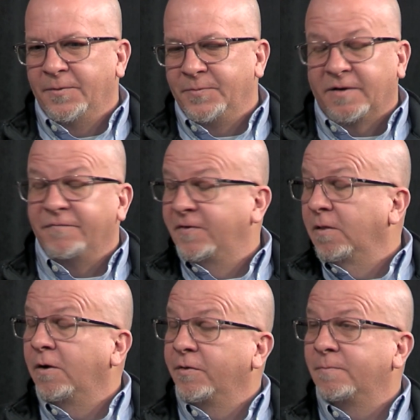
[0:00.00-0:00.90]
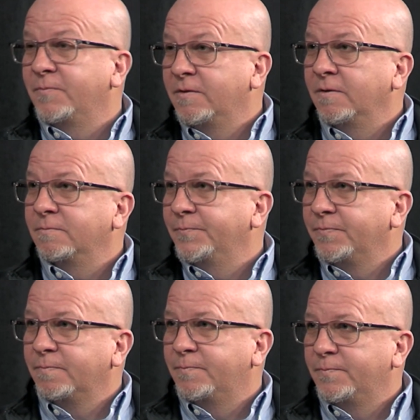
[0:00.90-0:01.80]
they can fill all the
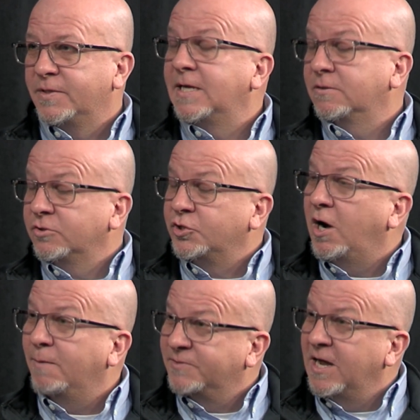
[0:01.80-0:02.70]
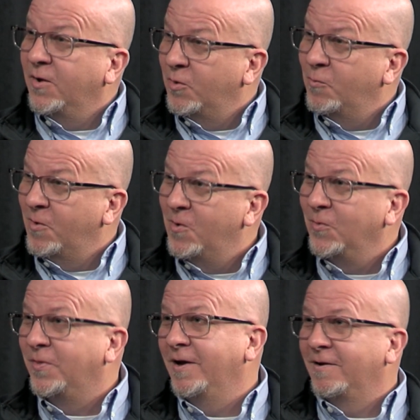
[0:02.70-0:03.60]
potential jobs down the
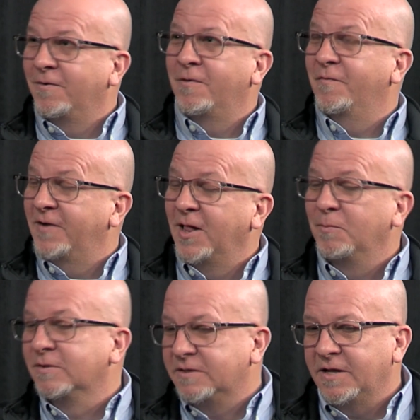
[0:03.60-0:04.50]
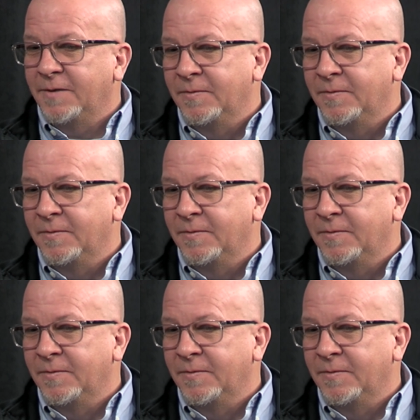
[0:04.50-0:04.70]
road that are available to them.